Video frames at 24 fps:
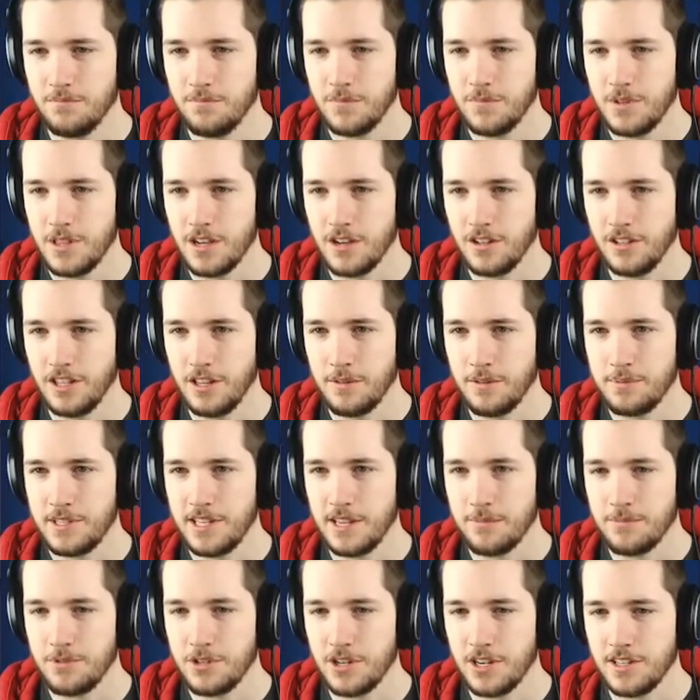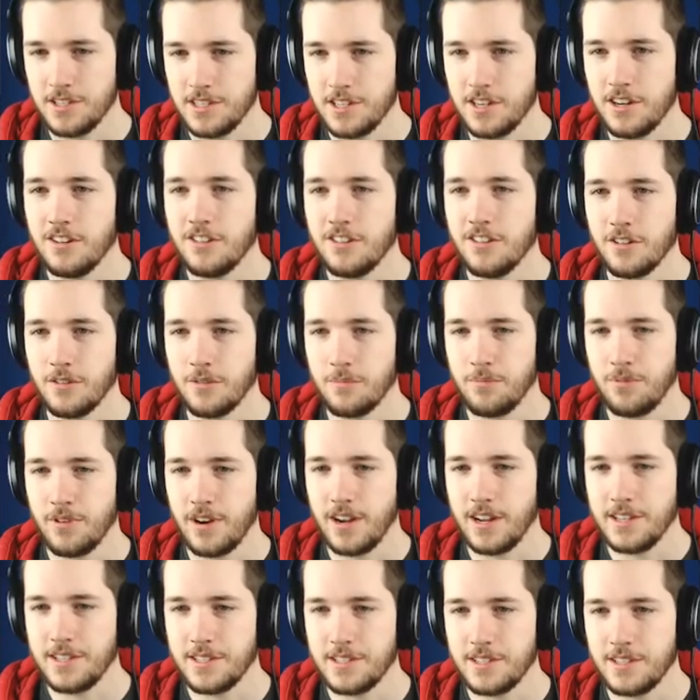Are they all named Sam Johnson? No, oh, no,
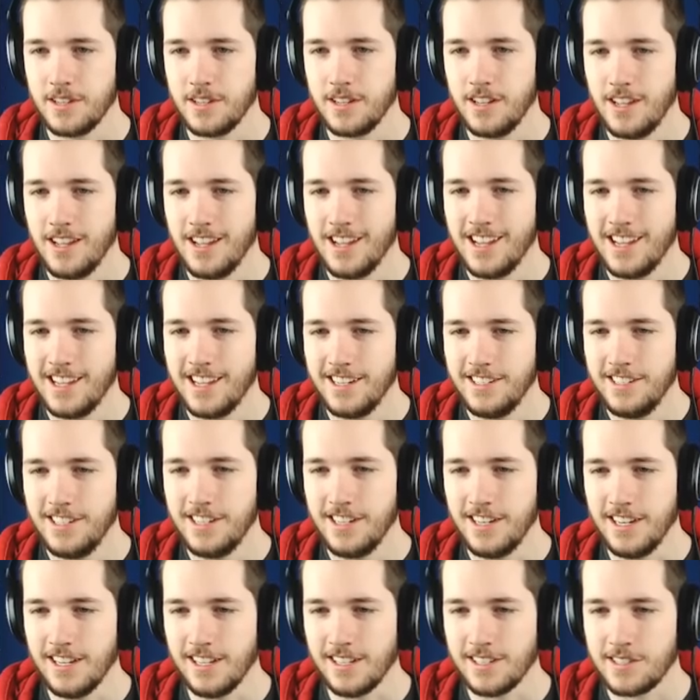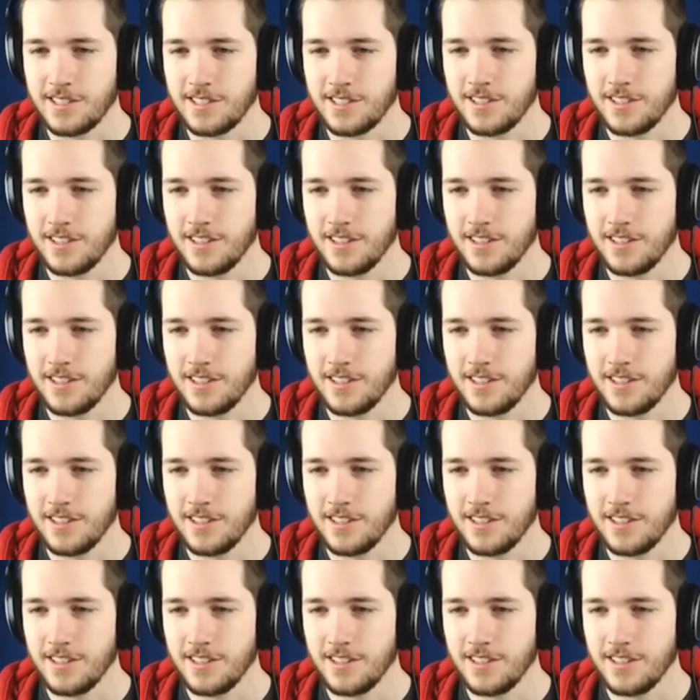Bryce. Denise.